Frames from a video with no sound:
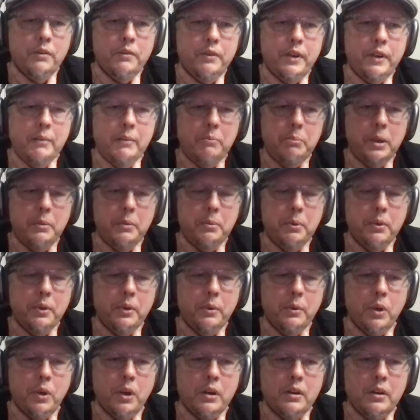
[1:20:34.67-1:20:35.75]
or 5 people that
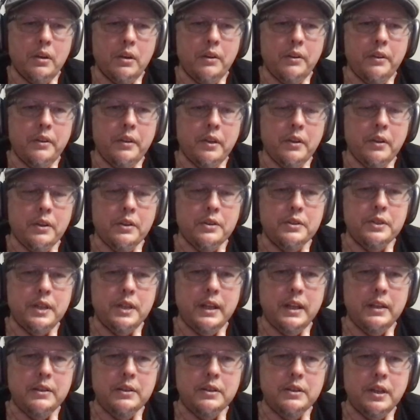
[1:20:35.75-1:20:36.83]
work on the
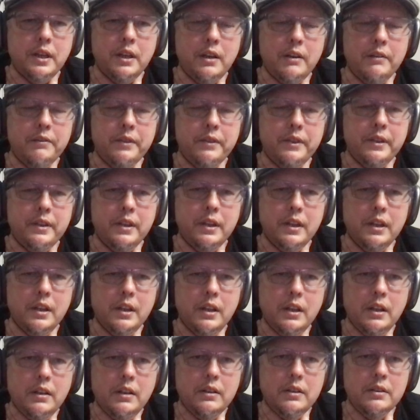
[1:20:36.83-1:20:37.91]
stage stuff and
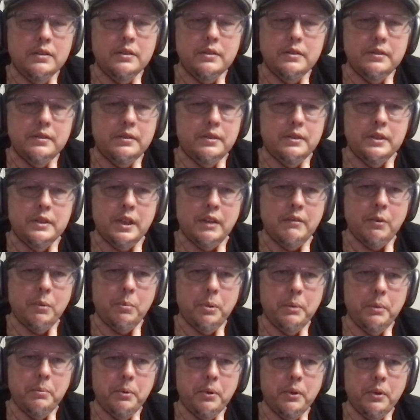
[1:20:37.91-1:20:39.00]
just several
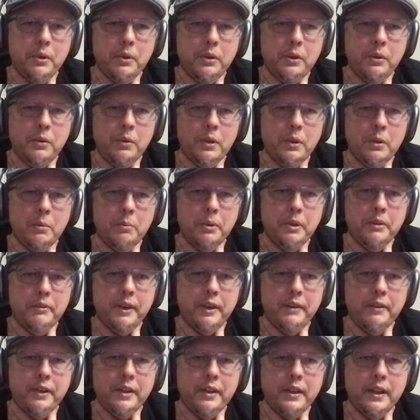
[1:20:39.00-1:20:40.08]
people that do a little bit of
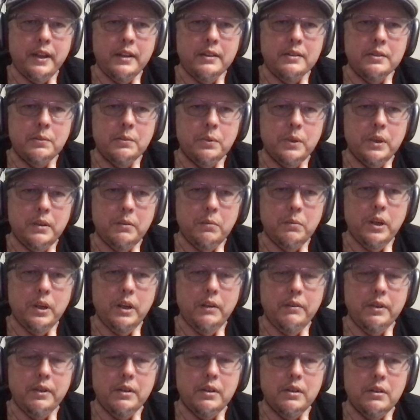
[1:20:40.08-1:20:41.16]
everything. So we
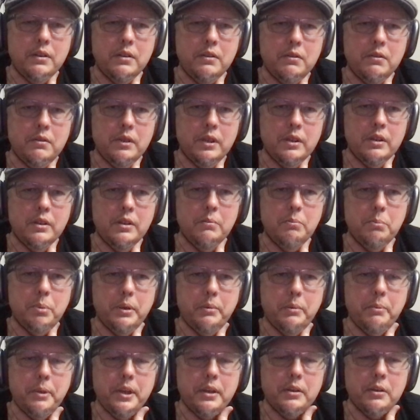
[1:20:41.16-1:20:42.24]
have a good, pretty
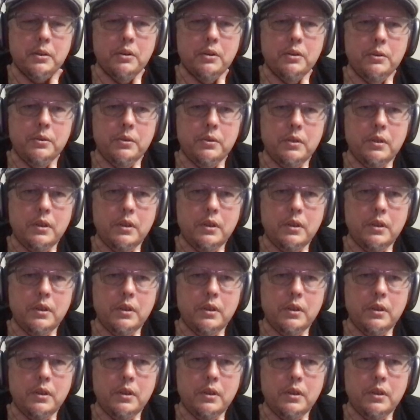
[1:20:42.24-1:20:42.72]
big crew.